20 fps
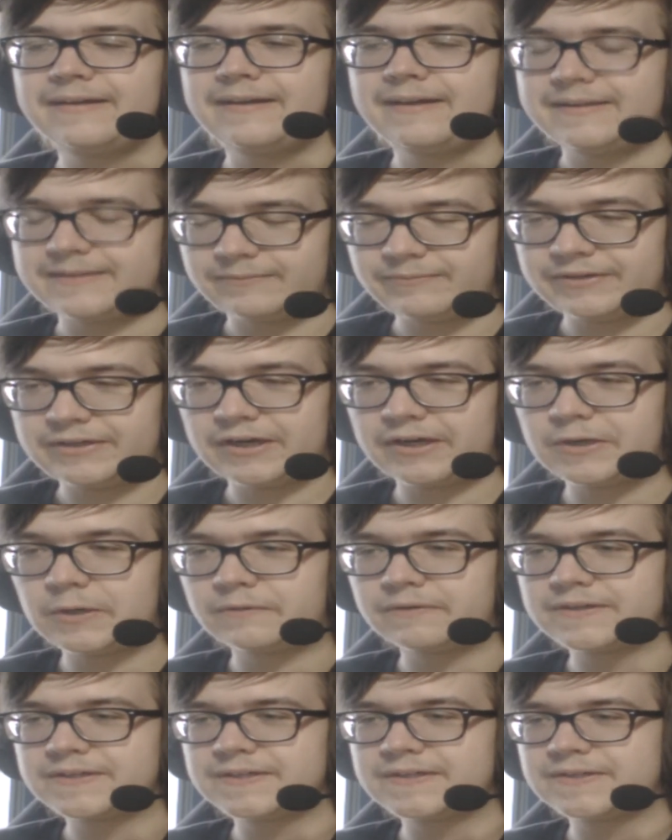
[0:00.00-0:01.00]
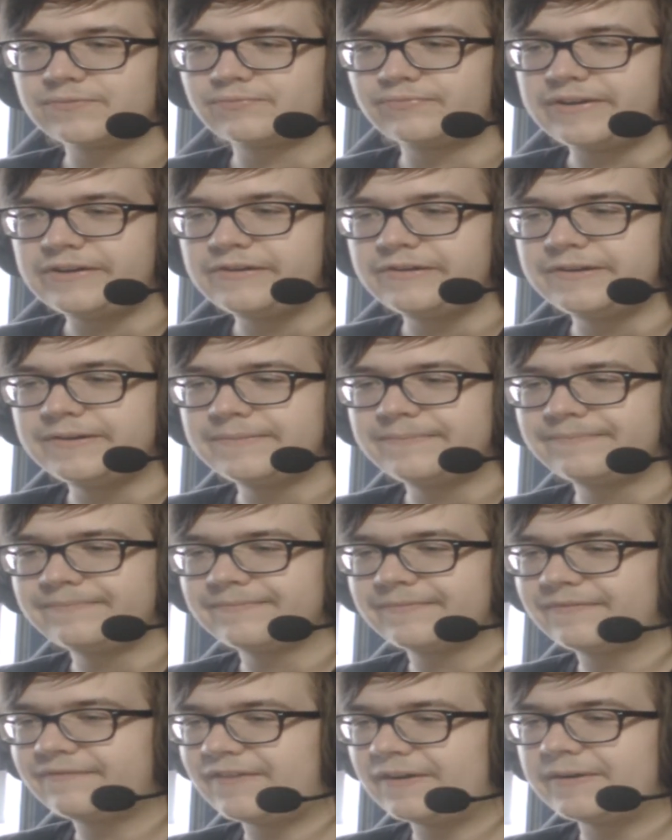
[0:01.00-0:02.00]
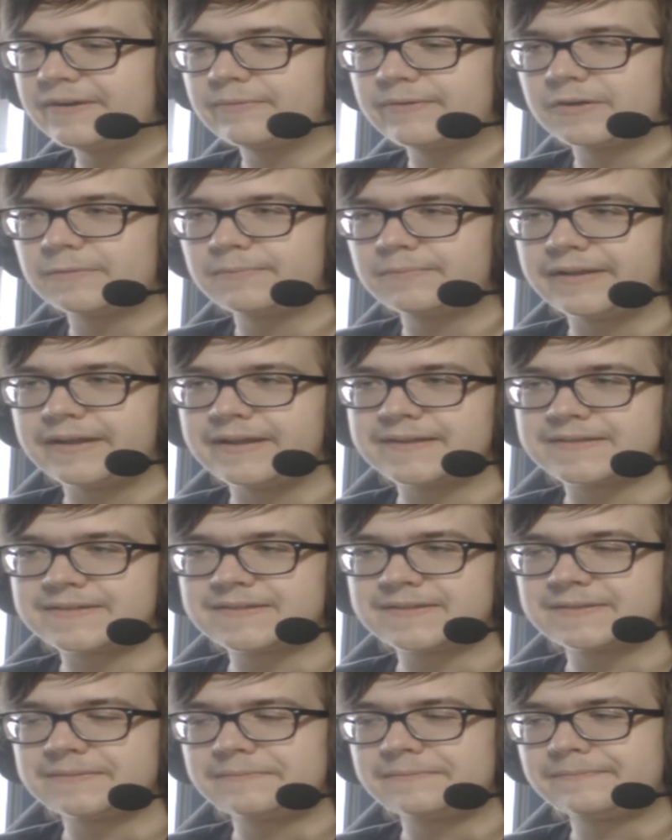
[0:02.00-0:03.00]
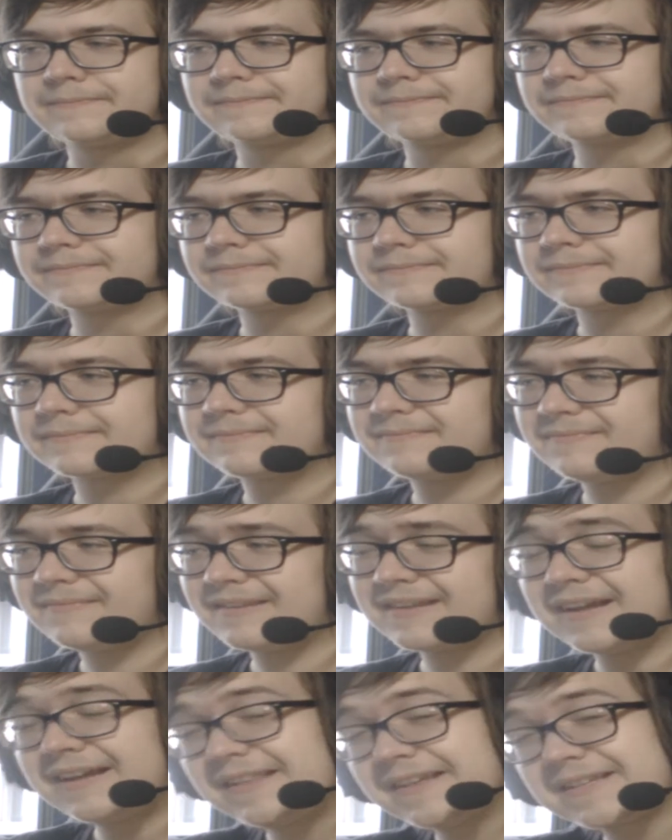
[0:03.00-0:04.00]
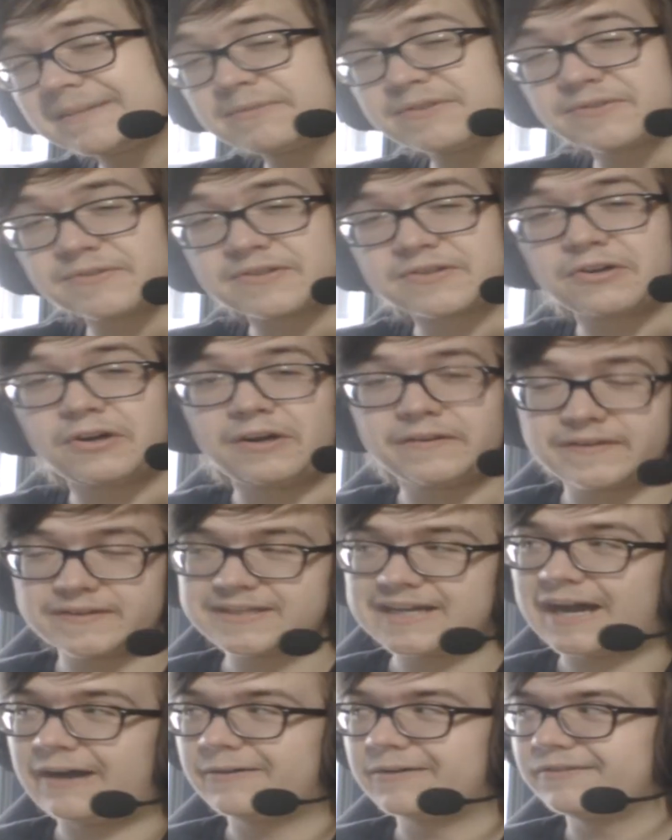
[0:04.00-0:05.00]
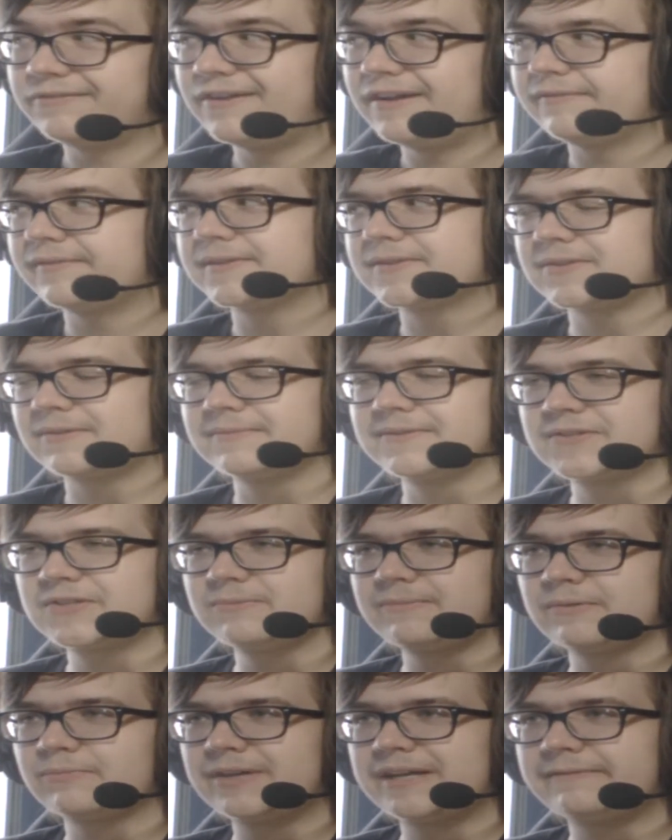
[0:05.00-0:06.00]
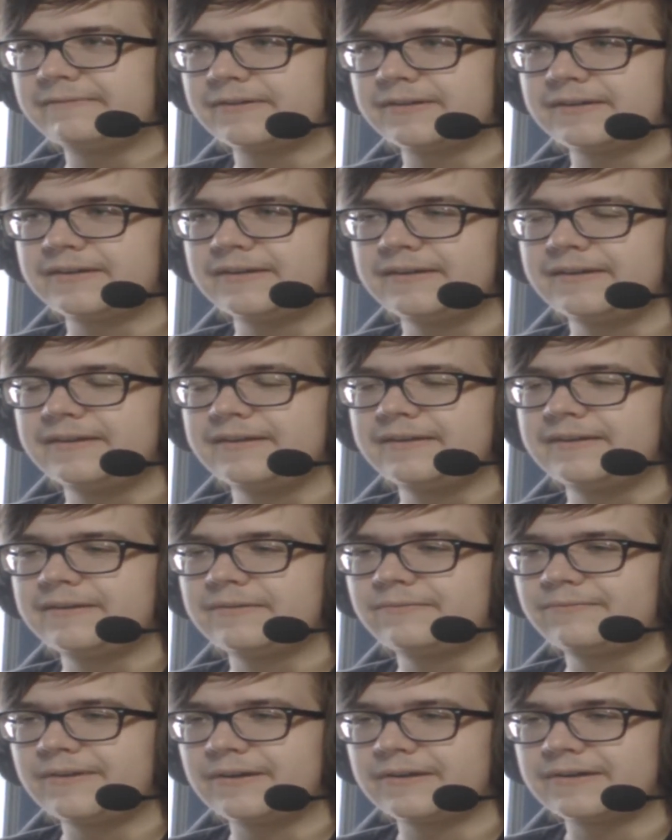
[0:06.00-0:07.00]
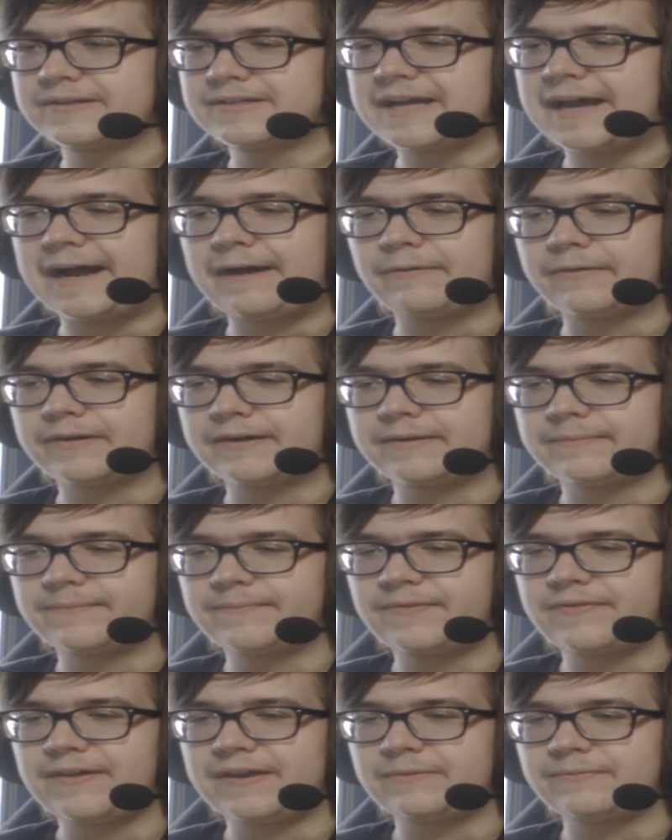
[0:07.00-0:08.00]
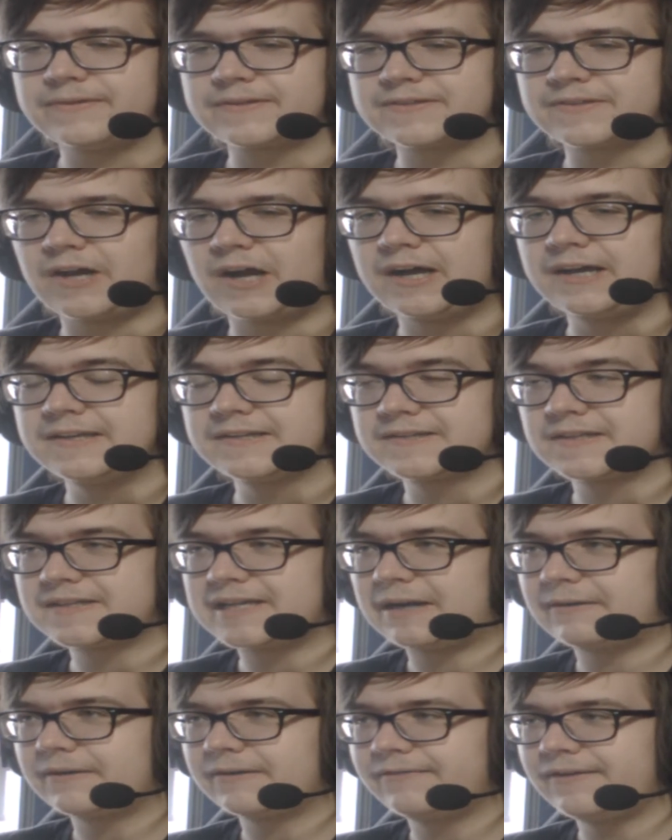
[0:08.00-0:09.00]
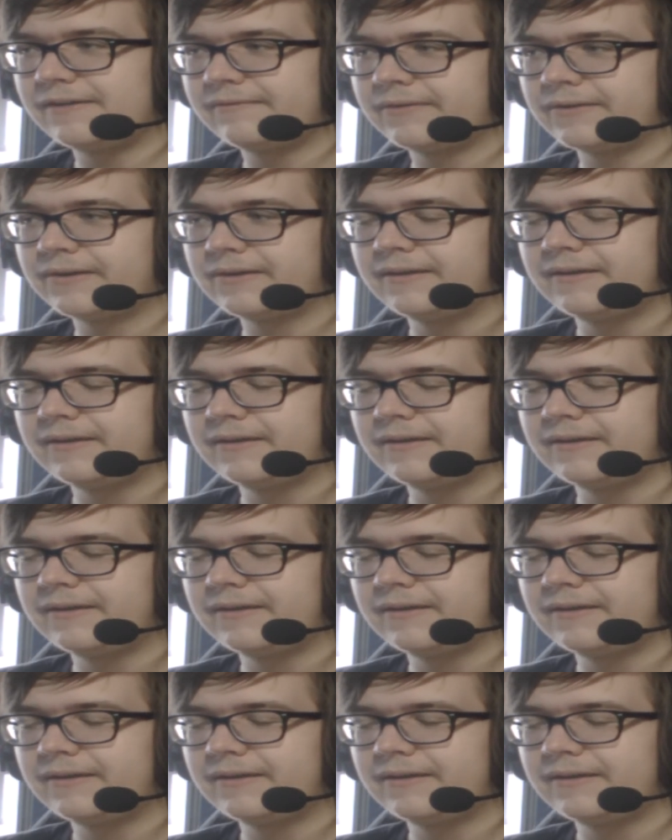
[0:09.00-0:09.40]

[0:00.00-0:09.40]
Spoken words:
And then we cut over to this weird, very weird place. And this episode is called The Tower of Heaven, so I'm assuming whatever weird tower thing we saw is the Tower of Heaven.